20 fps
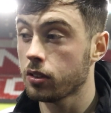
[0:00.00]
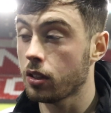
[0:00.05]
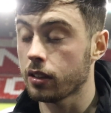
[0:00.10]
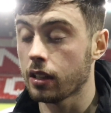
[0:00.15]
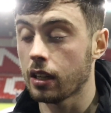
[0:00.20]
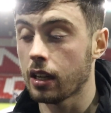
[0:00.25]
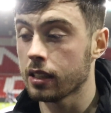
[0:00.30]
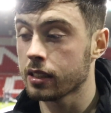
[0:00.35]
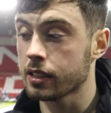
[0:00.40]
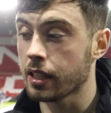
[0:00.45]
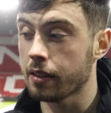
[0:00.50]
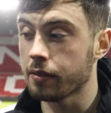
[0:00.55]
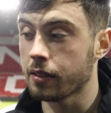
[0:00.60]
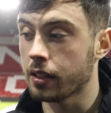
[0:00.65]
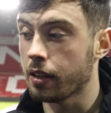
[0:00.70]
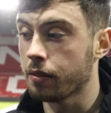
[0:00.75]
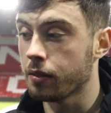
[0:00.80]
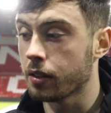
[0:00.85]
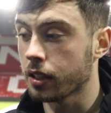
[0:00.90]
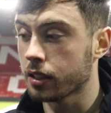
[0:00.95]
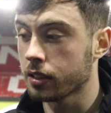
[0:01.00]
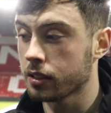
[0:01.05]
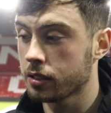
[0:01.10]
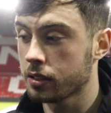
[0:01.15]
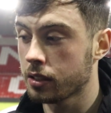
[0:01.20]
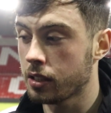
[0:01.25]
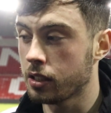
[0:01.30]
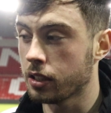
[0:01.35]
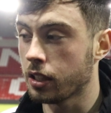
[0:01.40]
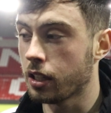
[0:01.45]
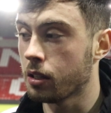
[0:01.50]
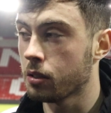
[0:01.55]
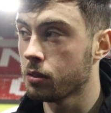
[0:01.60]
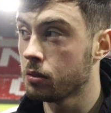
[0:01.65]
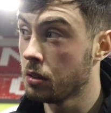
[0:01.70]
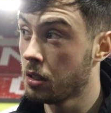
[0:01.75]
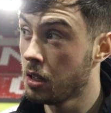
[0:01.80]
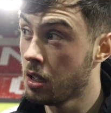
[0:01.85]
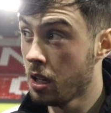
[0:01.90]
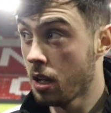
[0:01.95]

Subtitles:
Thought the lads gave it everything. I know.